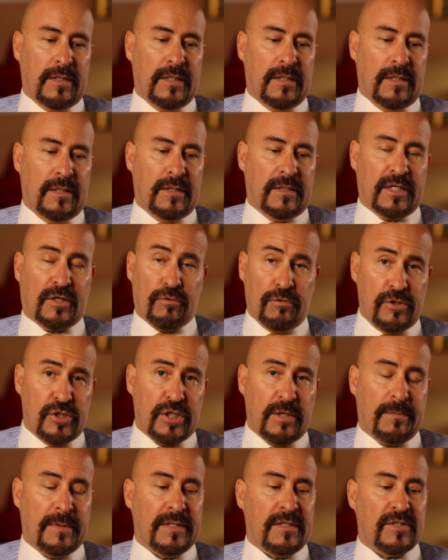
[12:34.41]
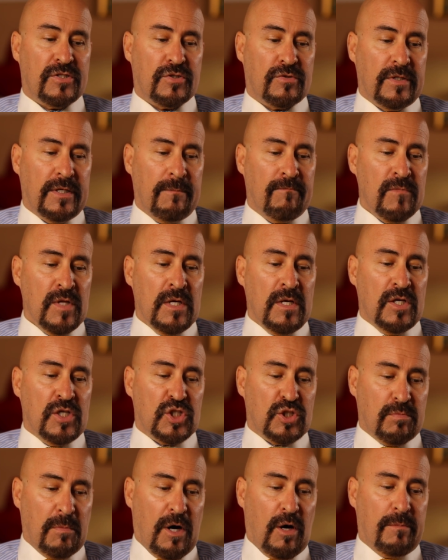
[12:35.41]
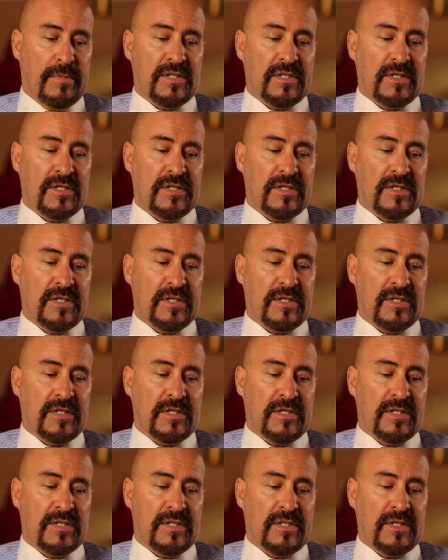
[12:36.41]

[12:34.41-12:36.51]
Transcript: uh, the cruise ship industry, small